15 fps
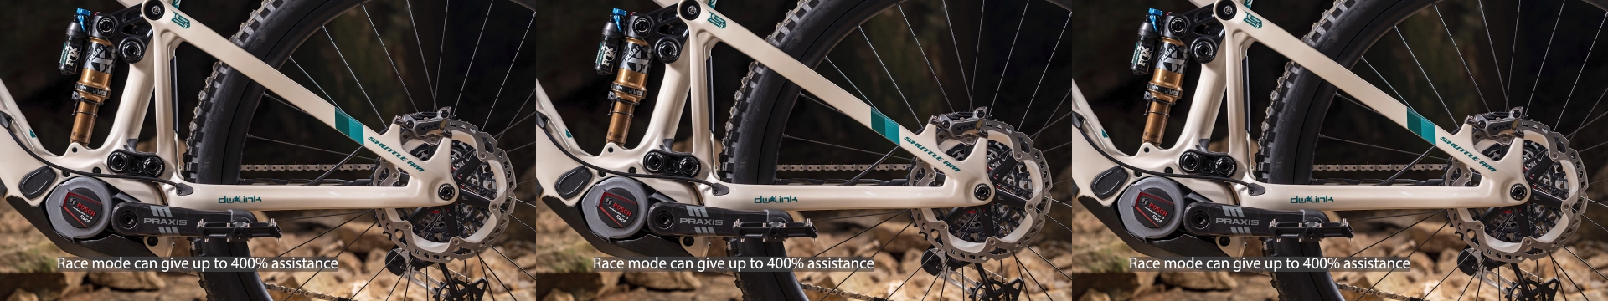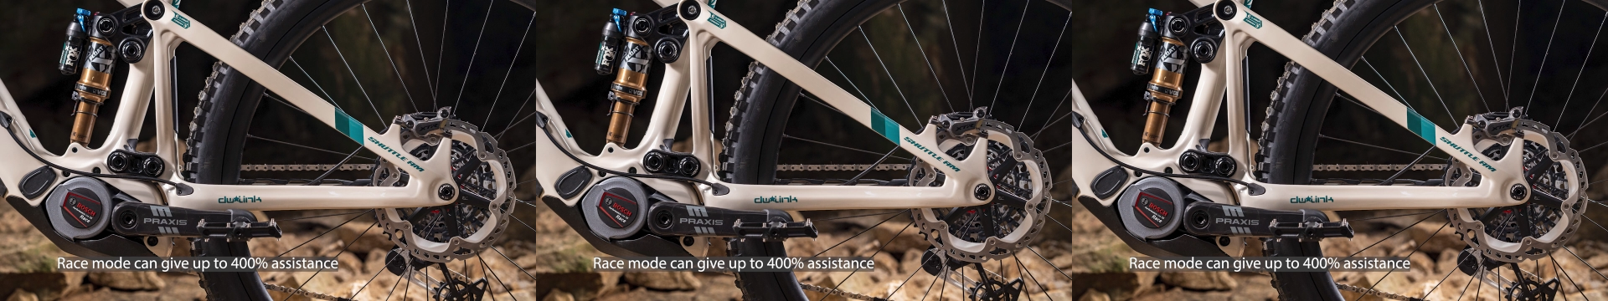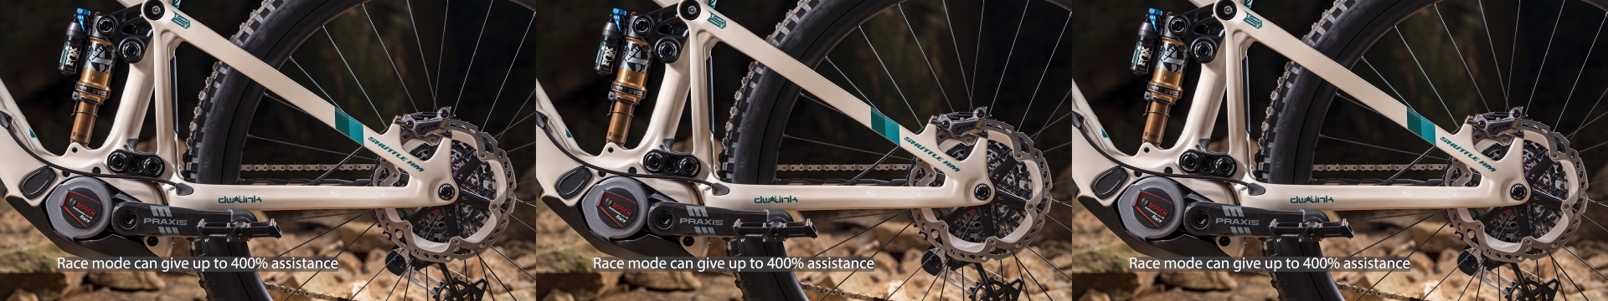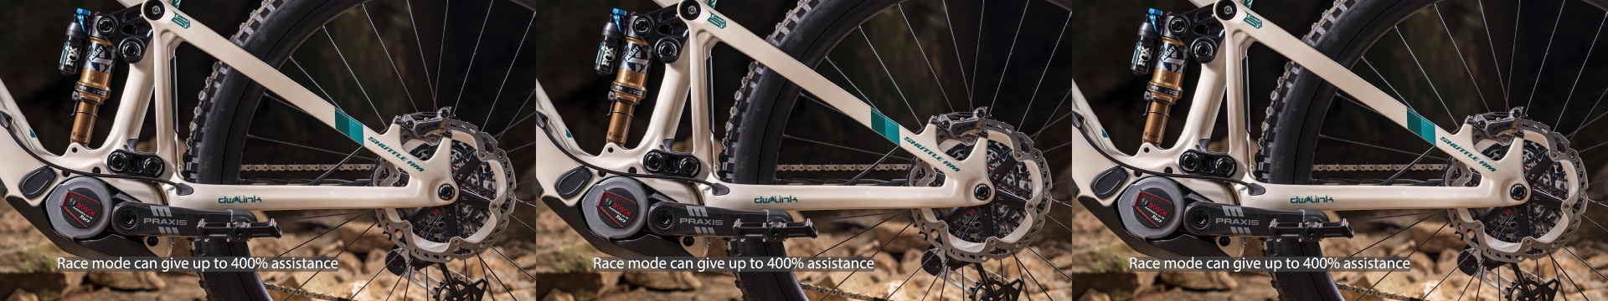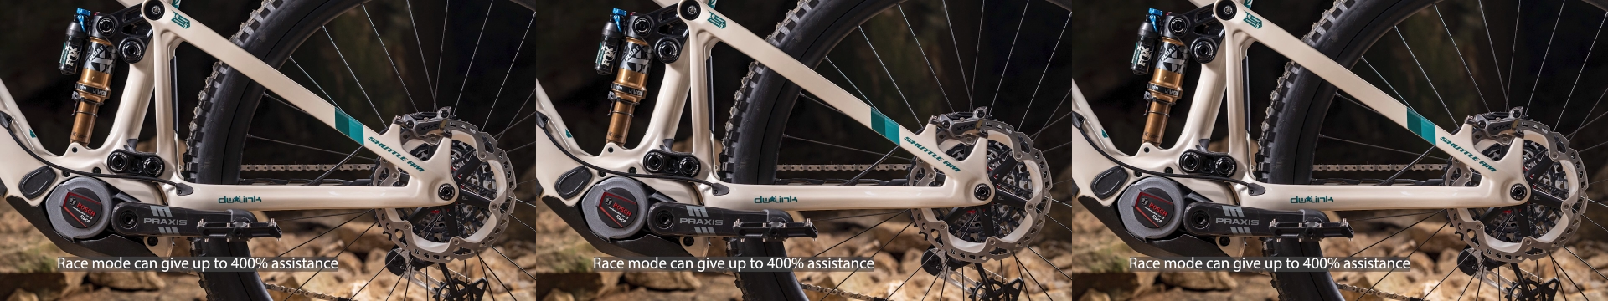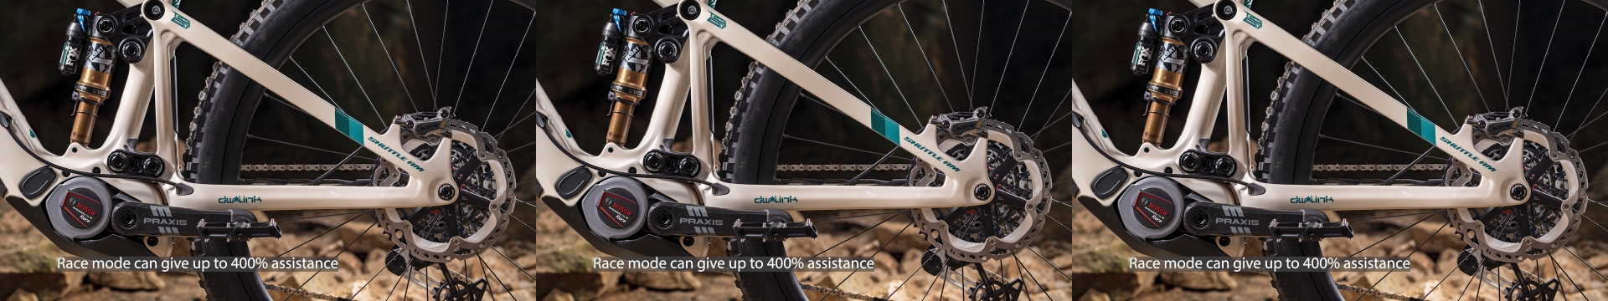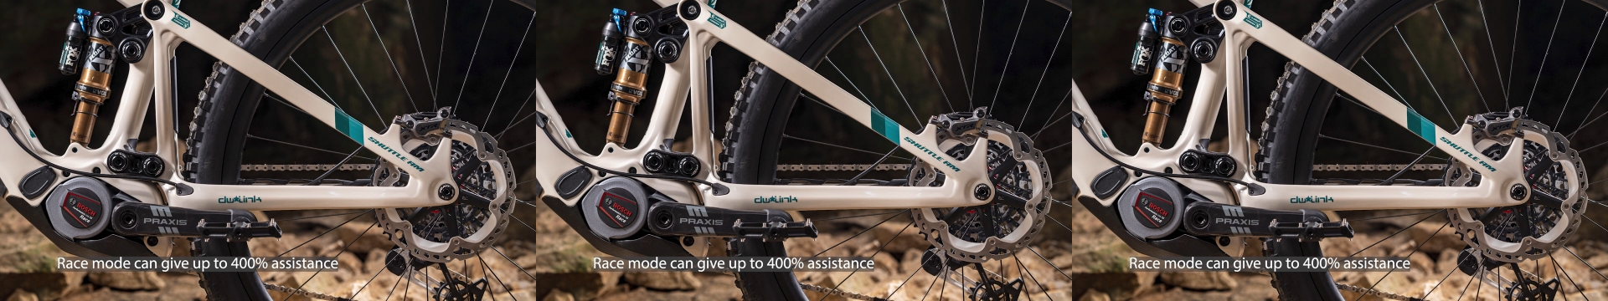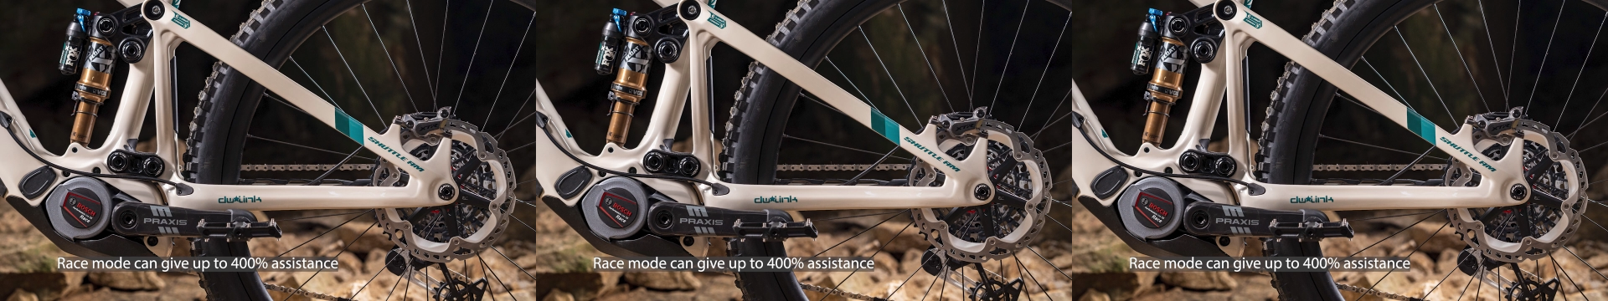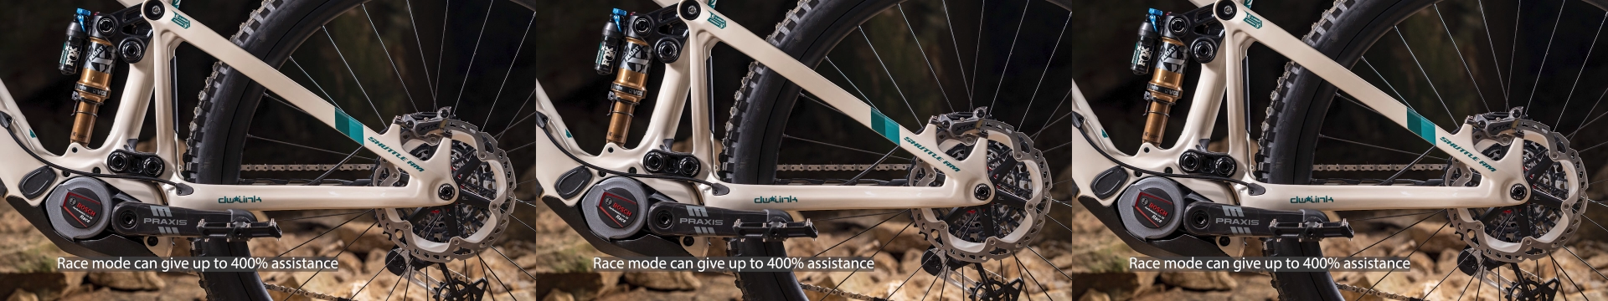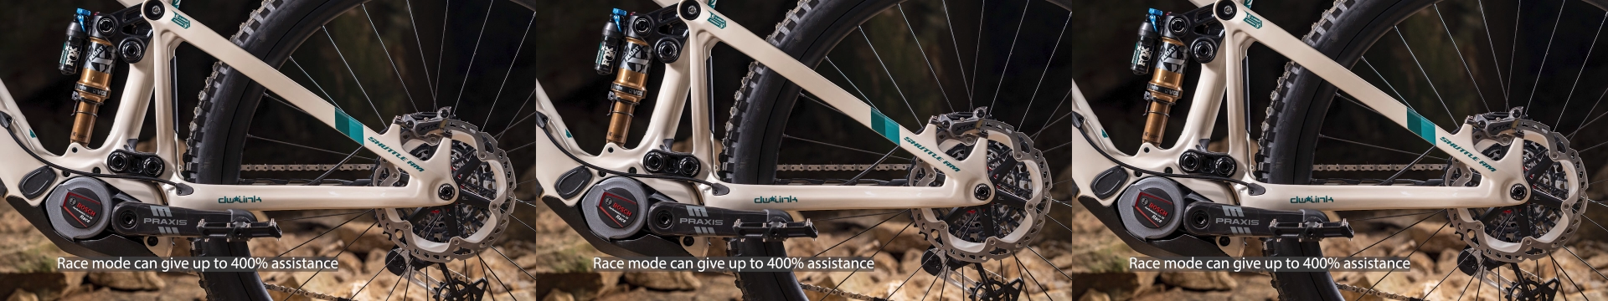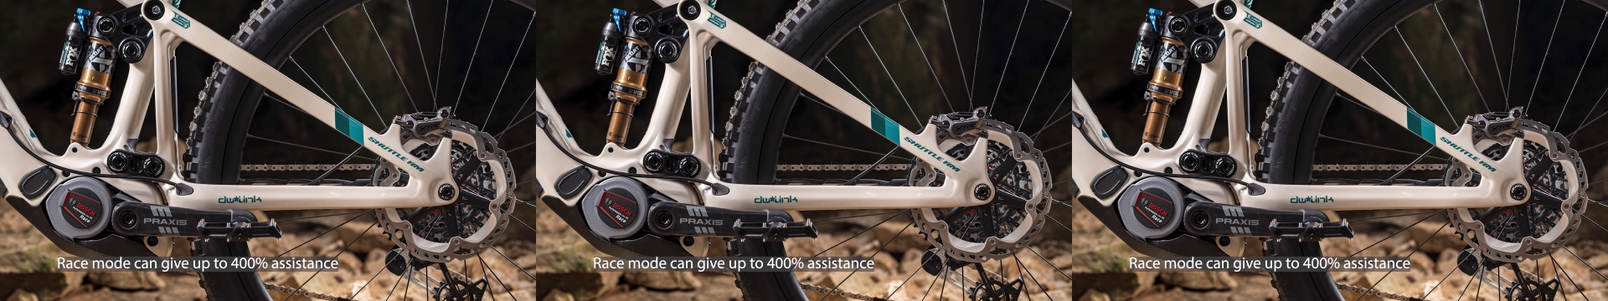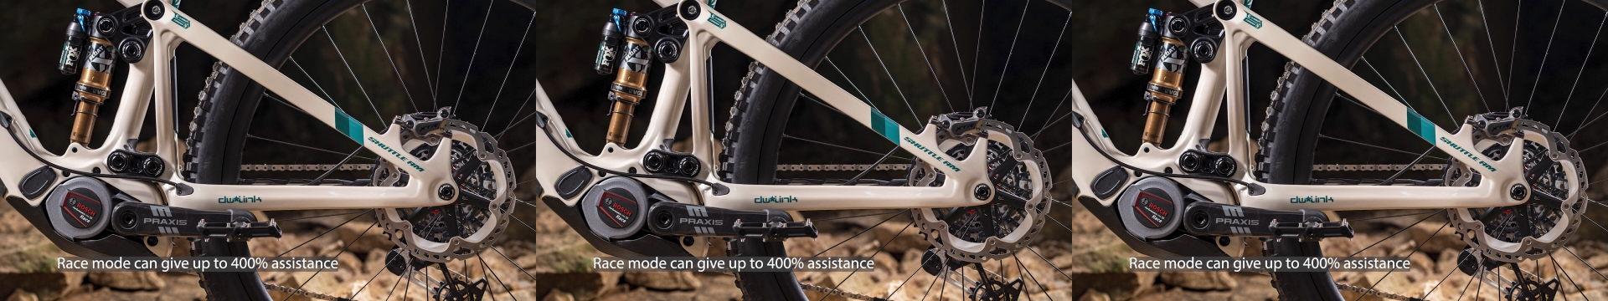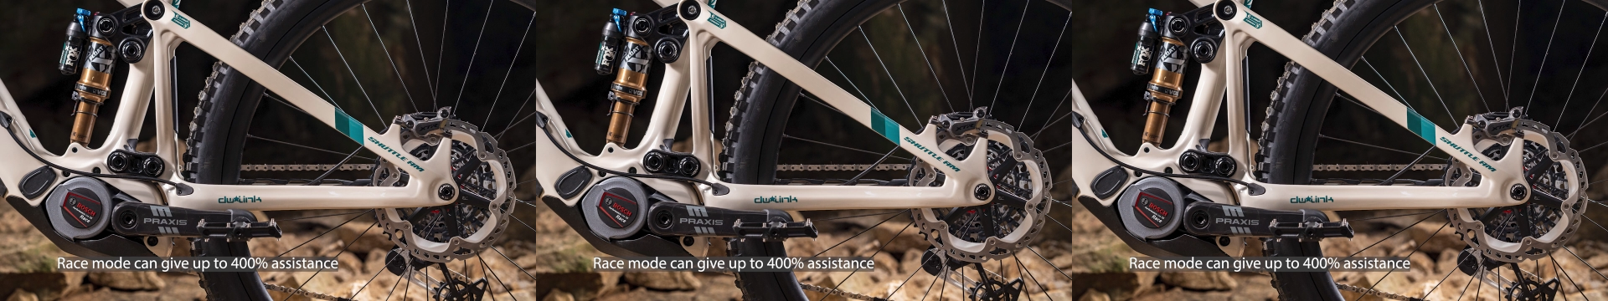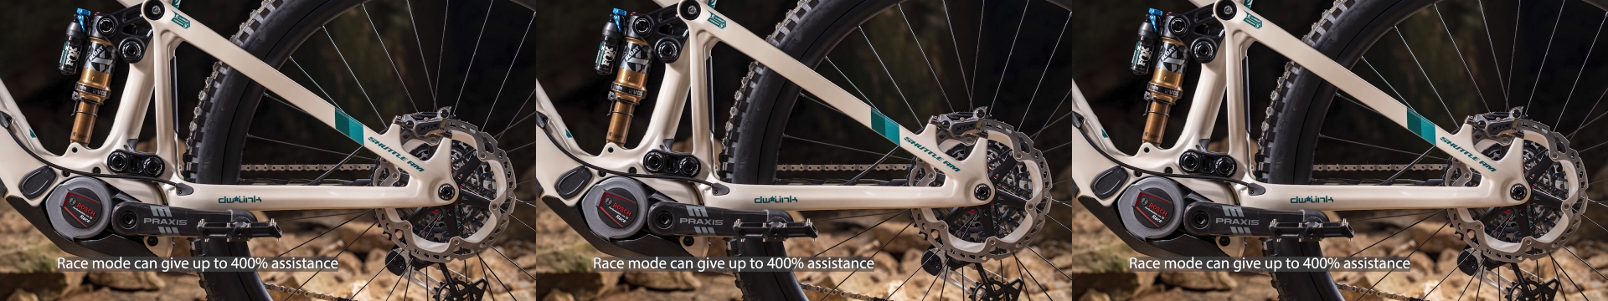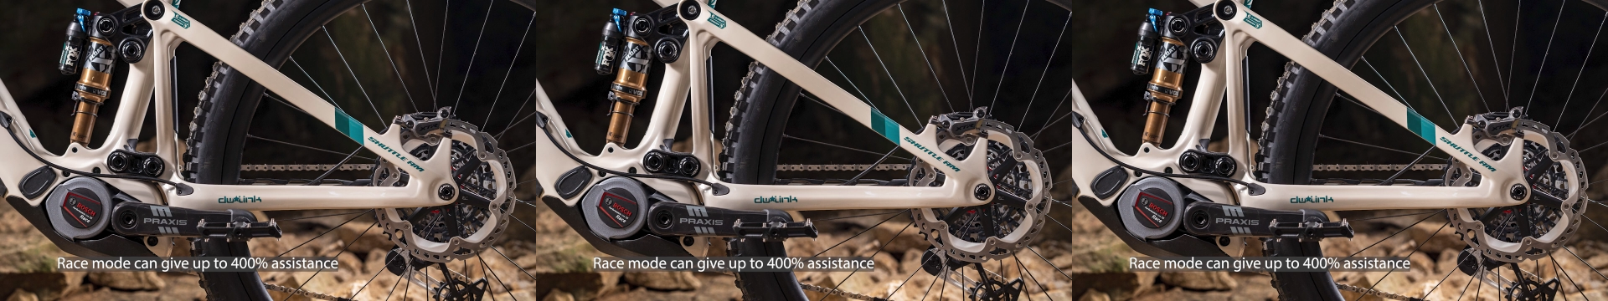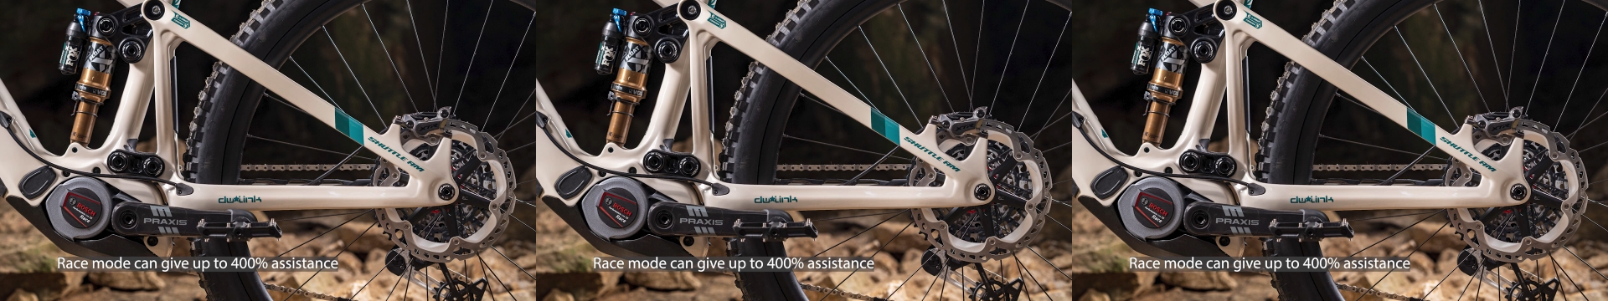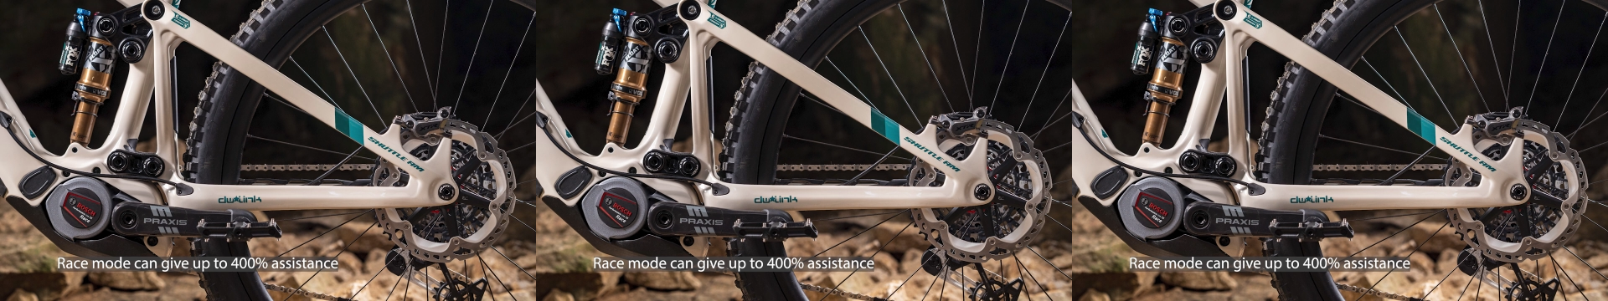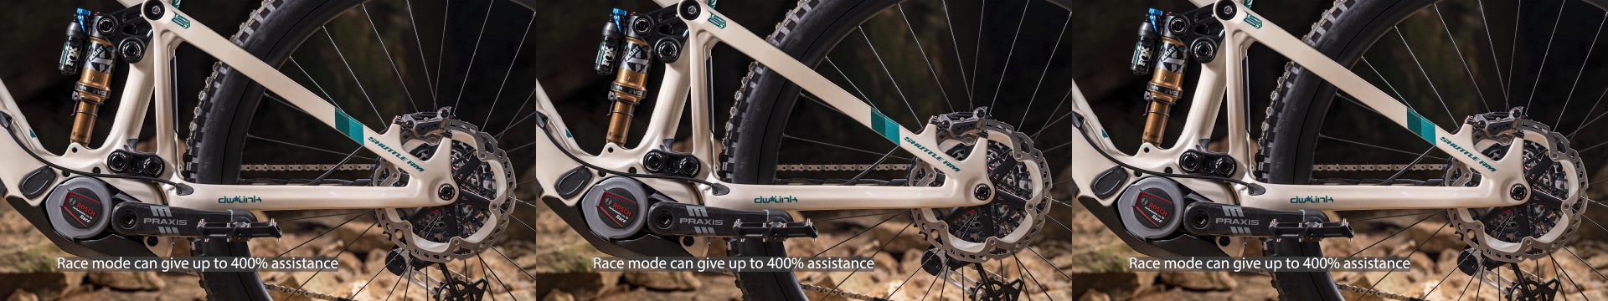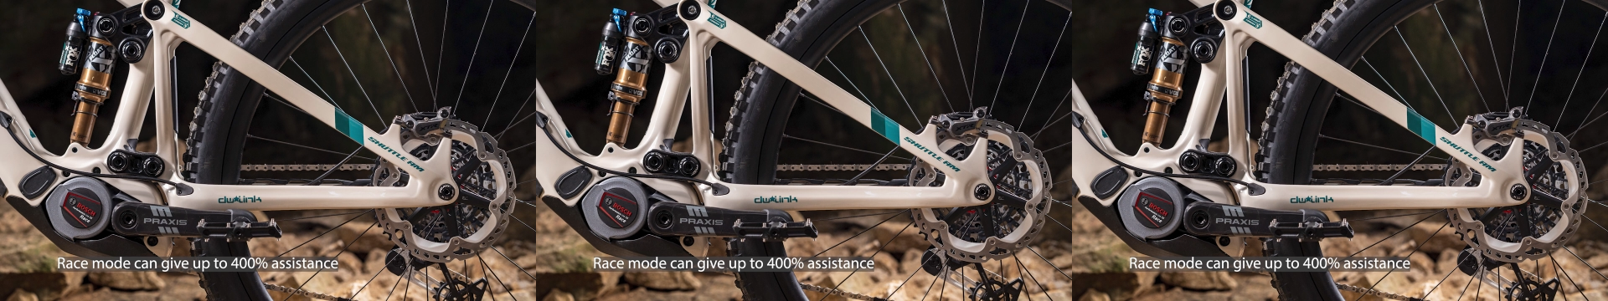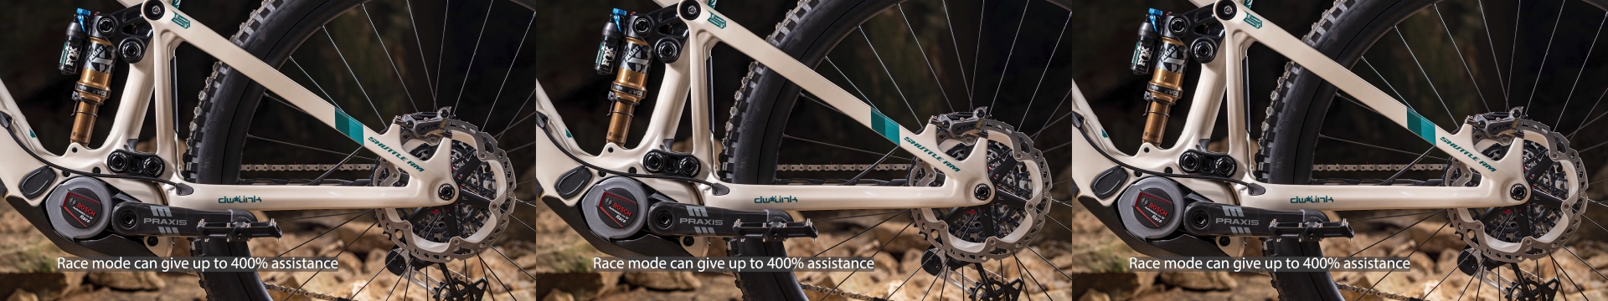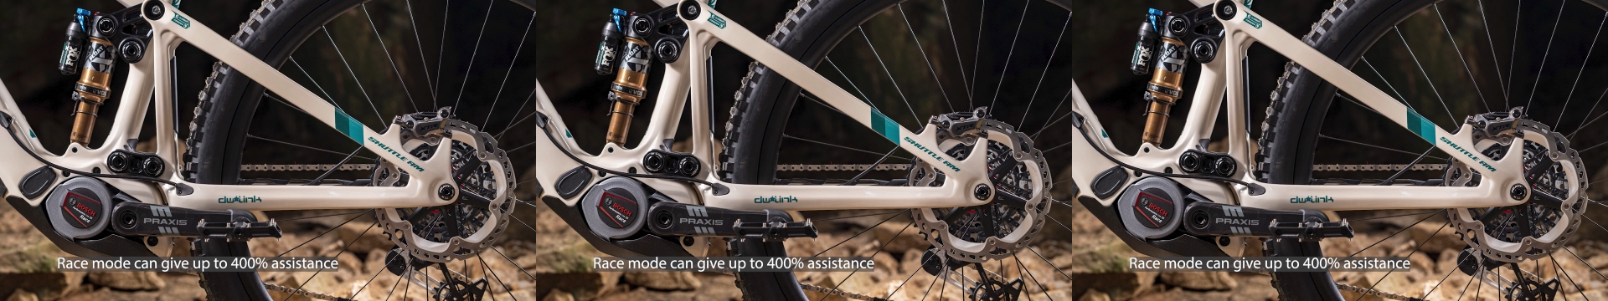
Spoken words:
[unreadable: no face in view]